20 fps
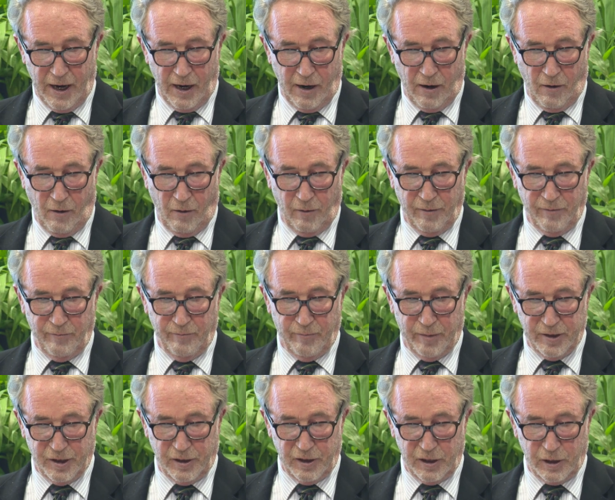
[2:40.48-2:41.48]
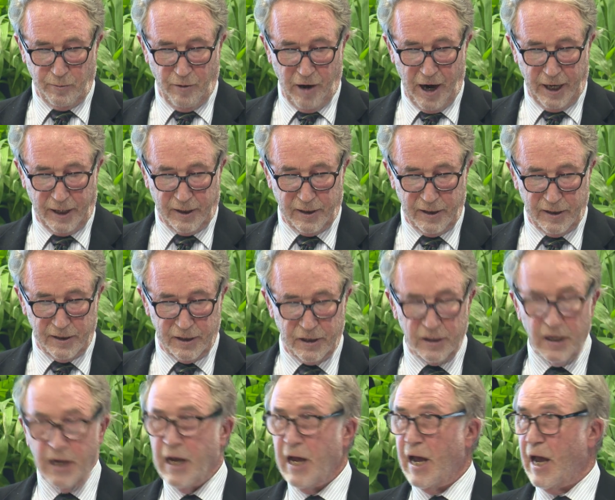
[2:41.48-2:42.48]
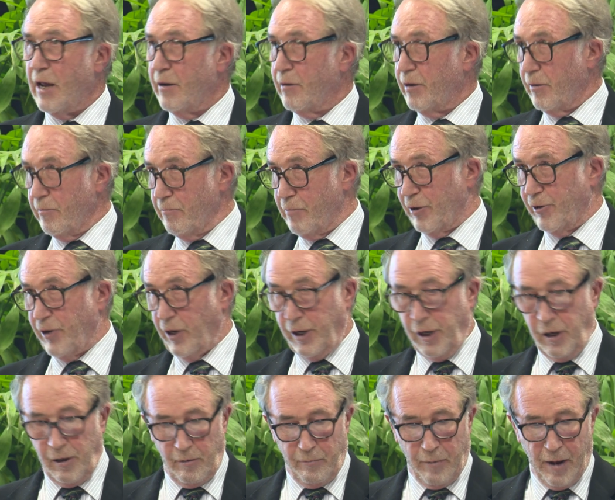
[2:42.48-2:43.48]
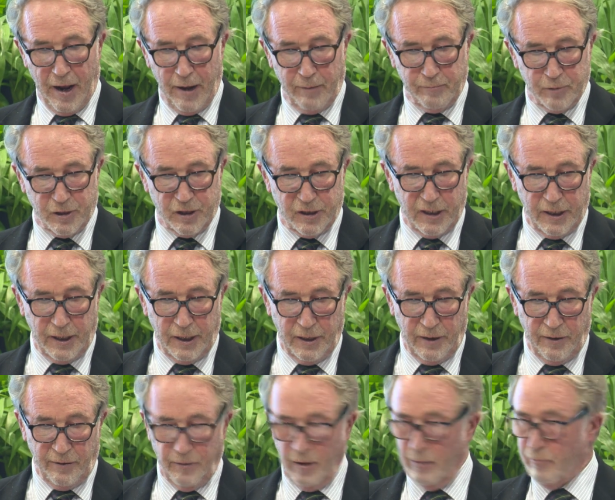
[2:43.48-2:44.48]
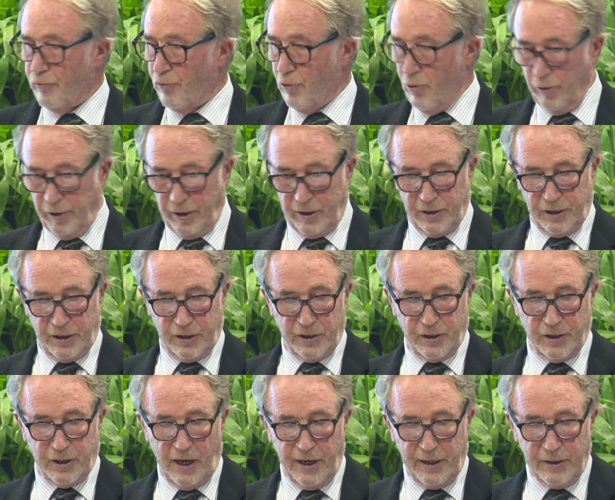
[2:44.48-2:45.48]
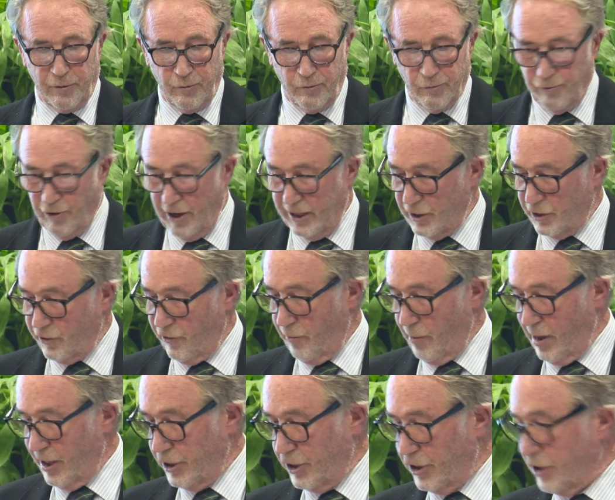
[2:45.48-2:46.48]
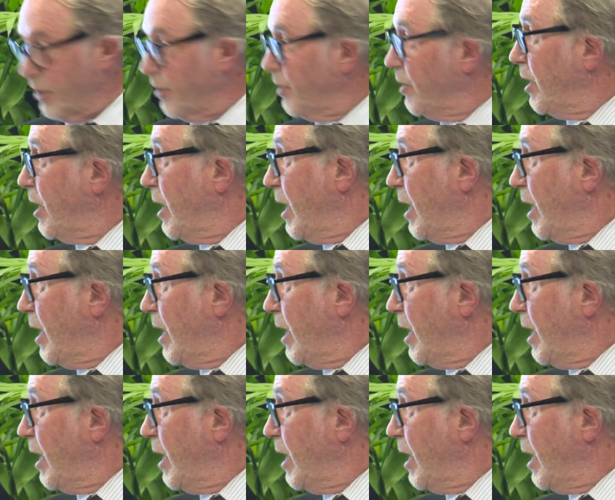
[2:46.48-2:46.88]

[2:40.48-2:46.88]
on business practice. And in particular, perhaps the broader societal transformation